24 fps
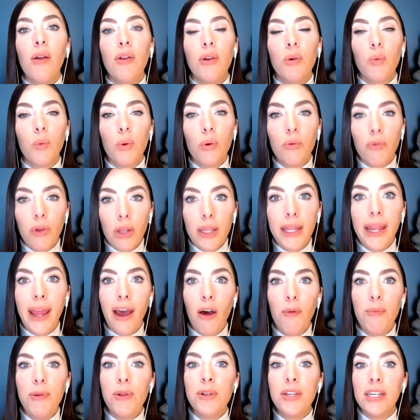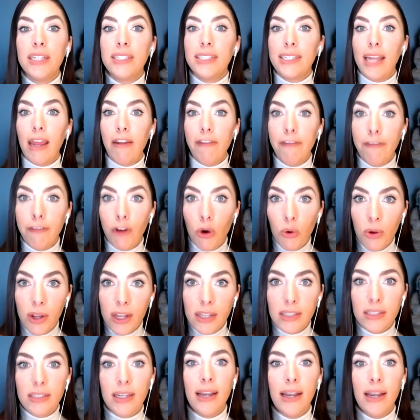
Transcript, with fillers: it will really help you to stay focused